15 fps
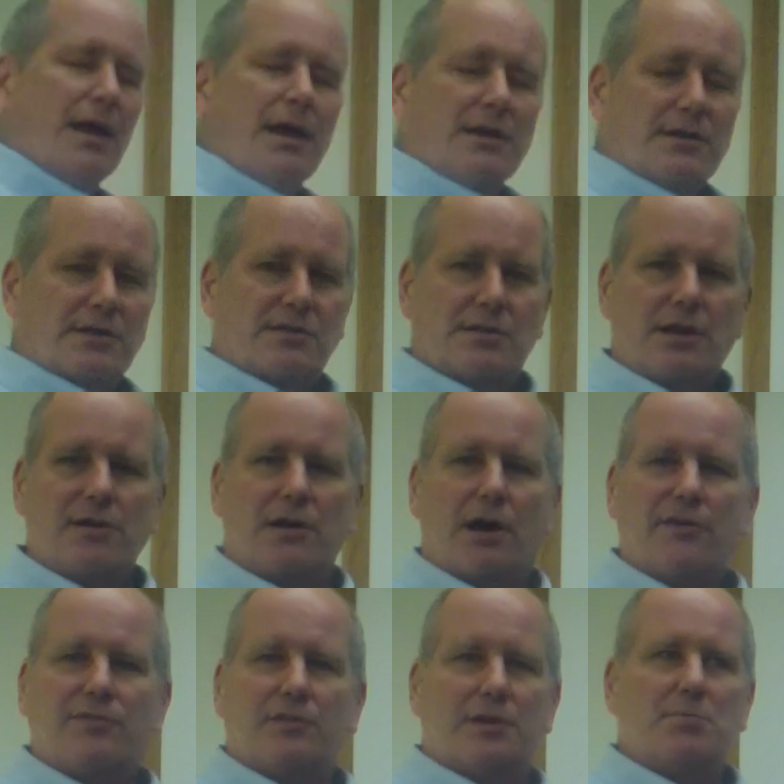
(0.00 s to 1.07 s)
To start
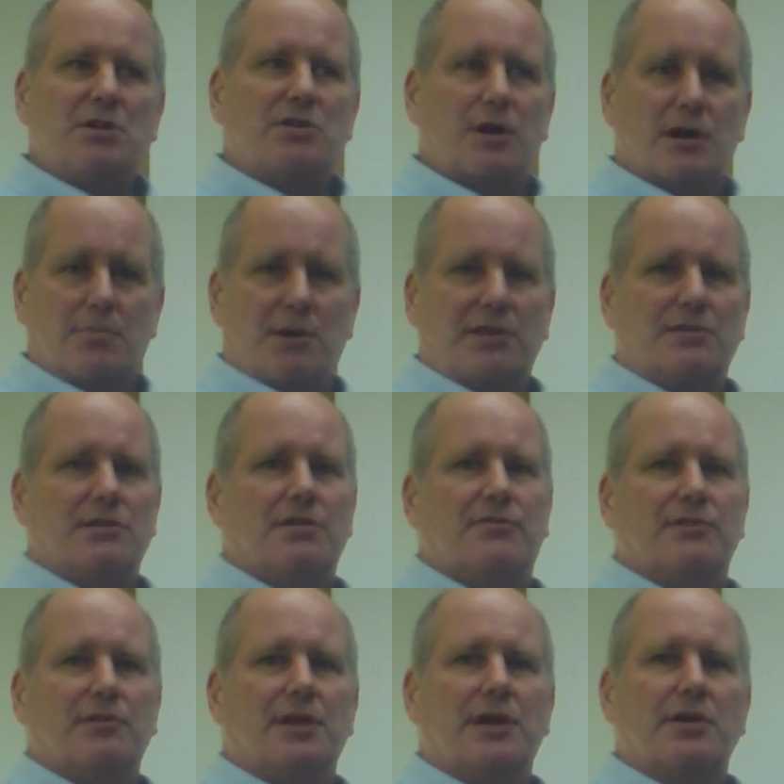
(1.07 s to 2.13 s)
off, let me talk about the
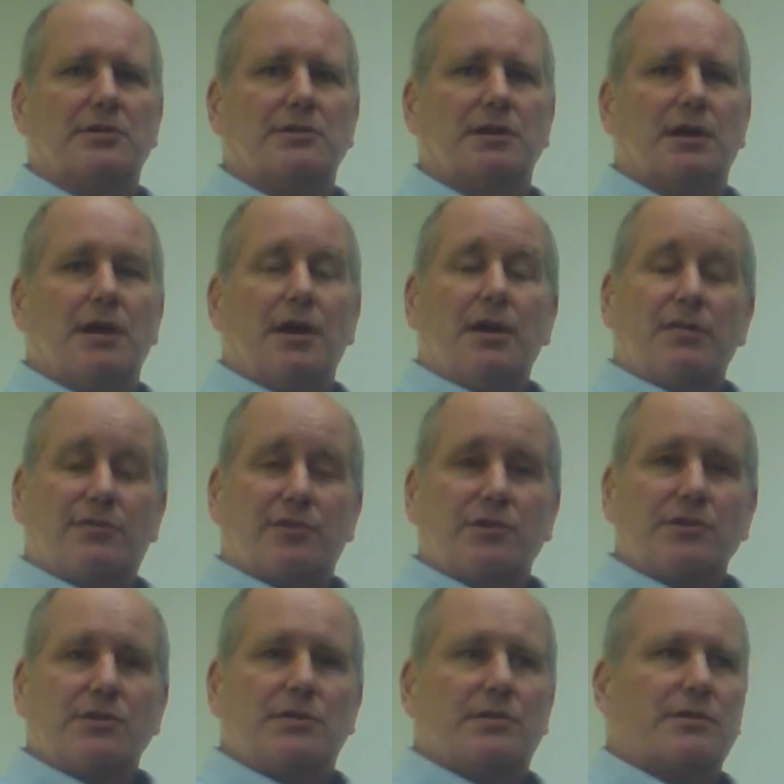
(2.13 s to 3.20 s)
different layers.
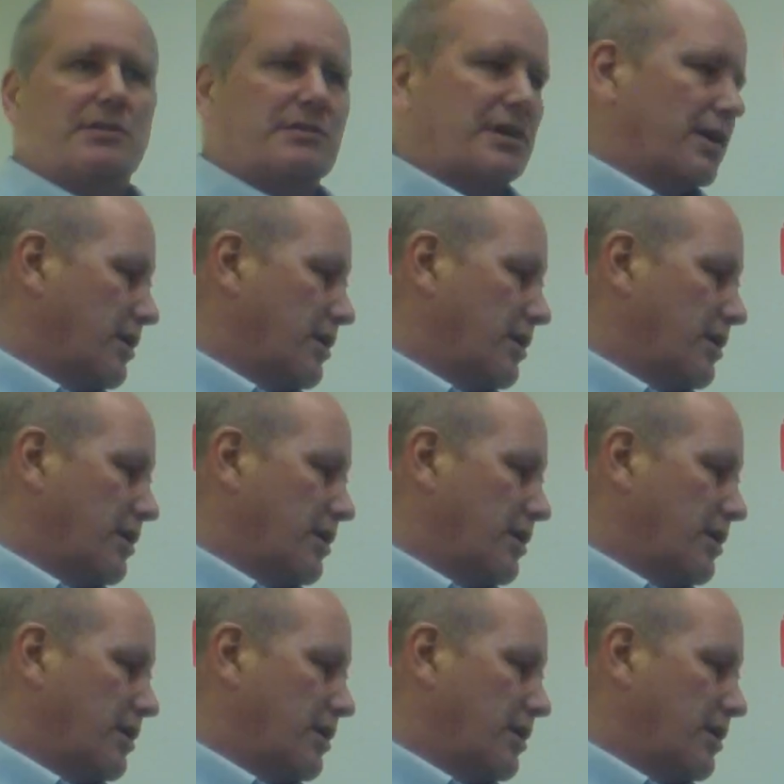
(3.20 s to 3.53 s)
First, start